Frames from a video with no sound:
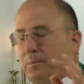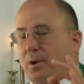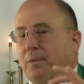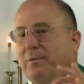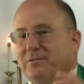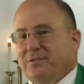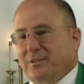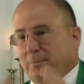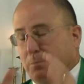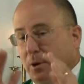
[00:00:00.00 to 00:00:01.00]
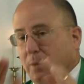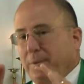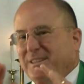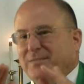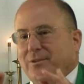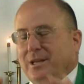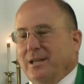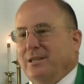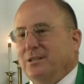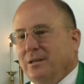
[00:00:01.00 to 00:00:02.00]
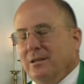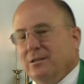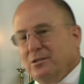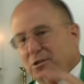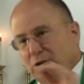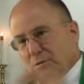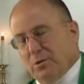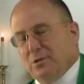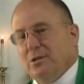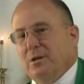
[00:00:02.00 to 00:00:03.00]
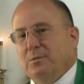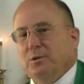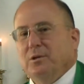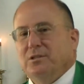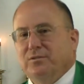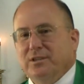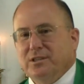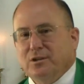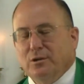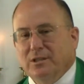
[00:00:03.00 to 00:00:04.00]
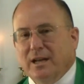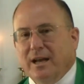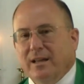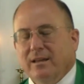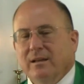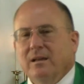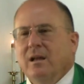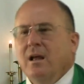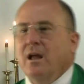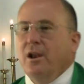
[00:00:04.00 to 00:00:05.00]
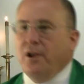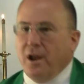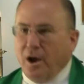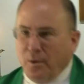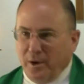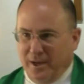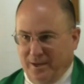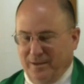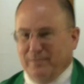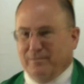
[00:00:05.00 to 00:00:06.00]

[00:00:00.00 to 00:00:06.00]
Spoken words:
purposefully to Jerusalem to his physical death, knowing,